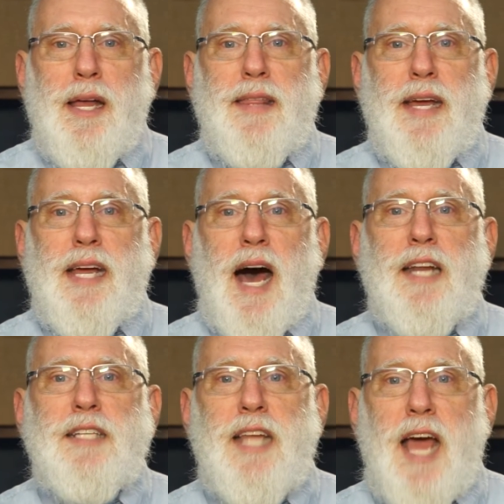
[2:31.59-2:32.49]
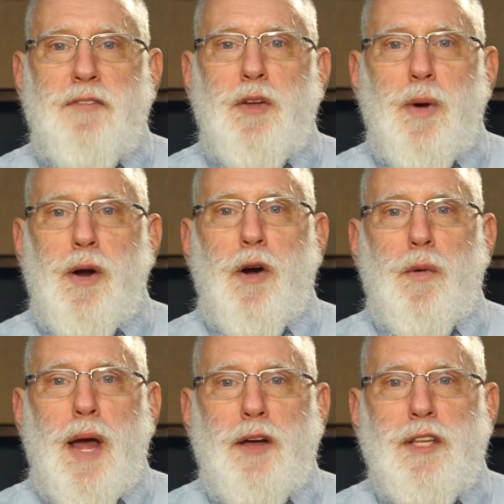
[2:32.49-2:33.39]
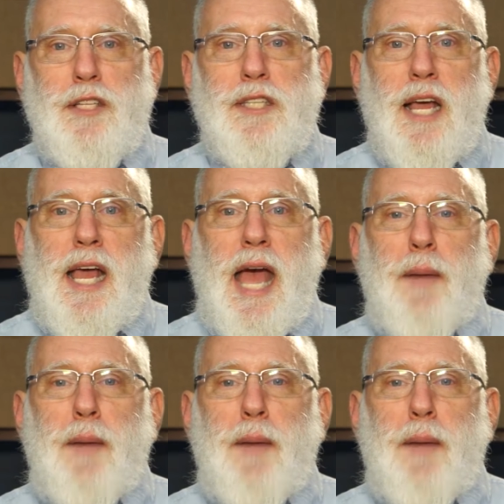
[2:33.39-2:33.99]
that God is everywhere around us,